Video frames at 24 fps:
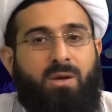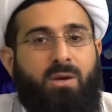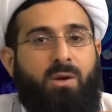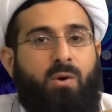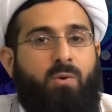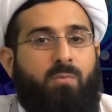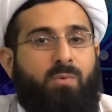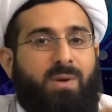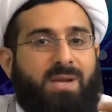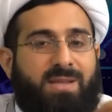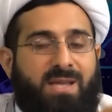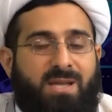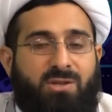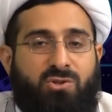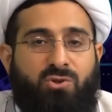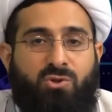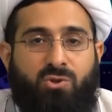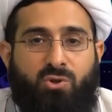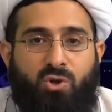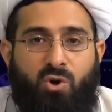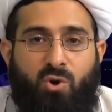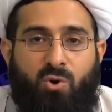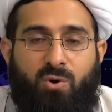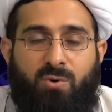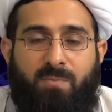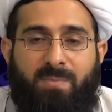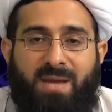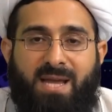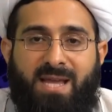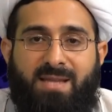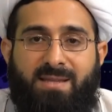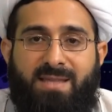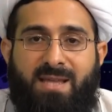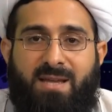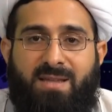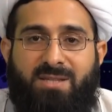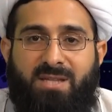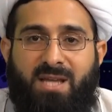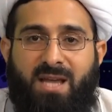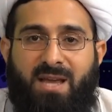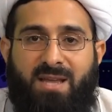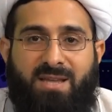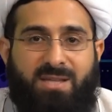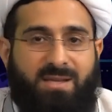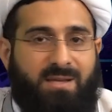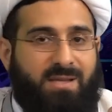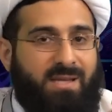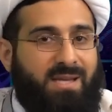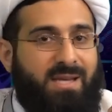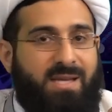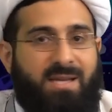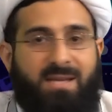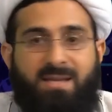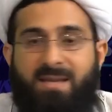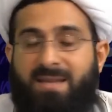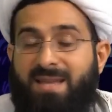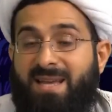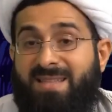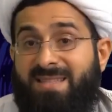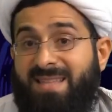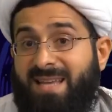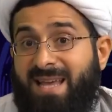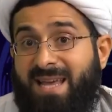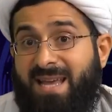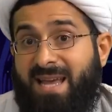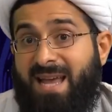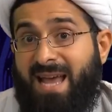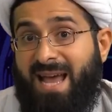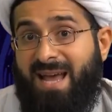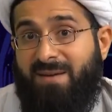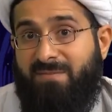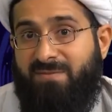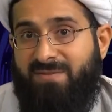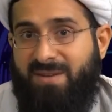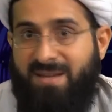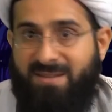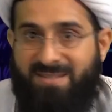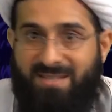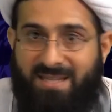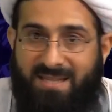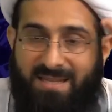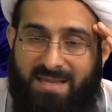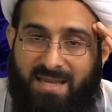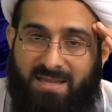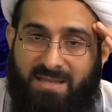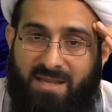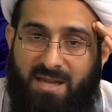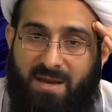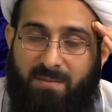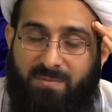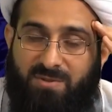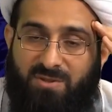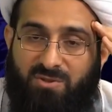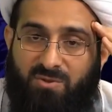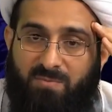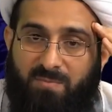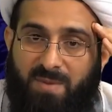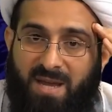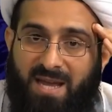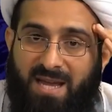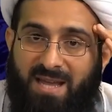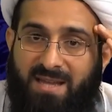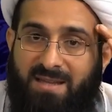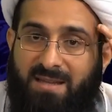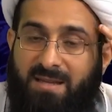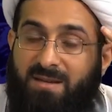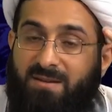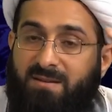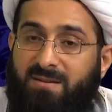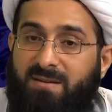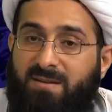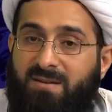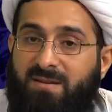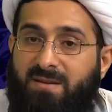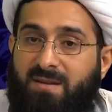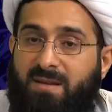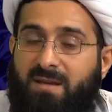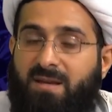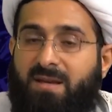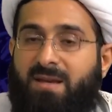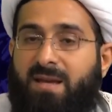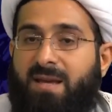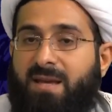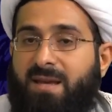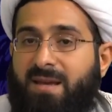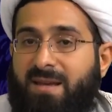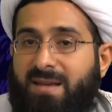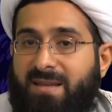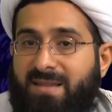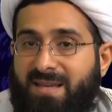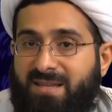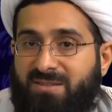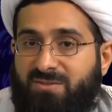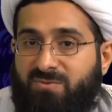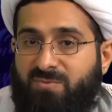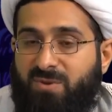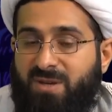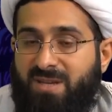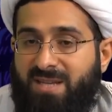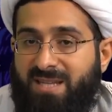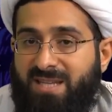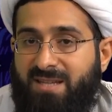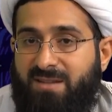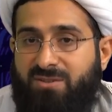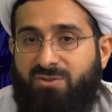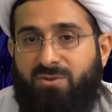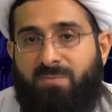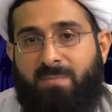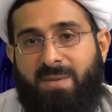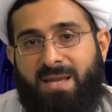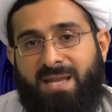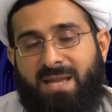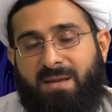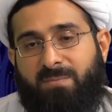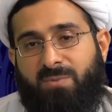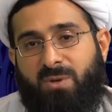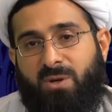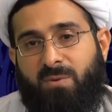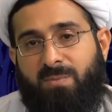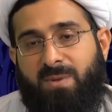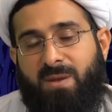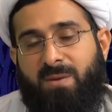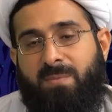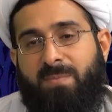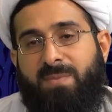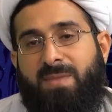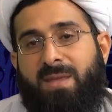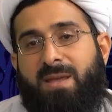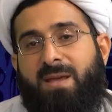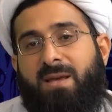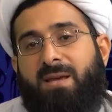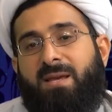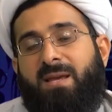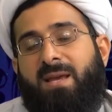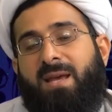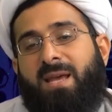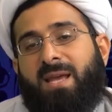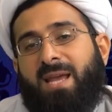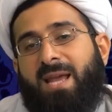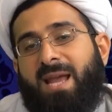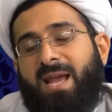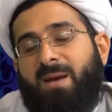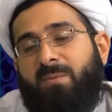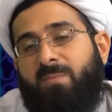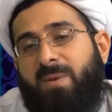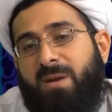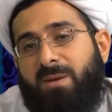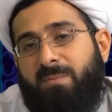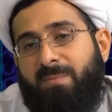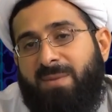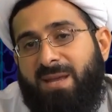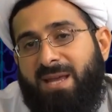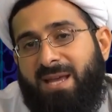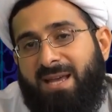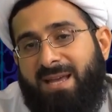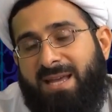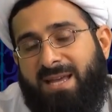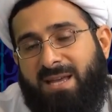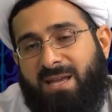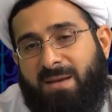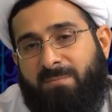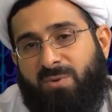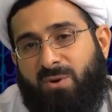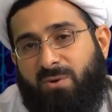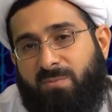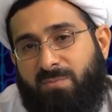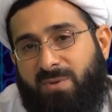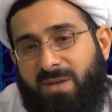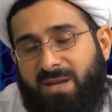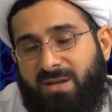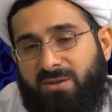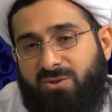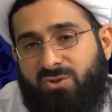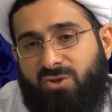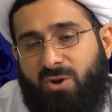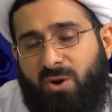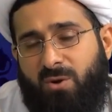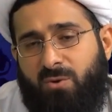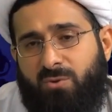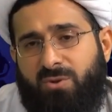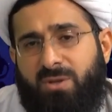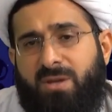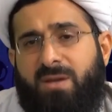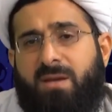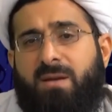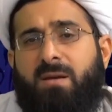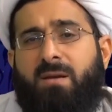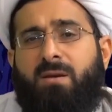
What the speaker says: When they should hold back their tongue, they say everything that comes to mind. This will lead to many problems and will be an inappropriate joke.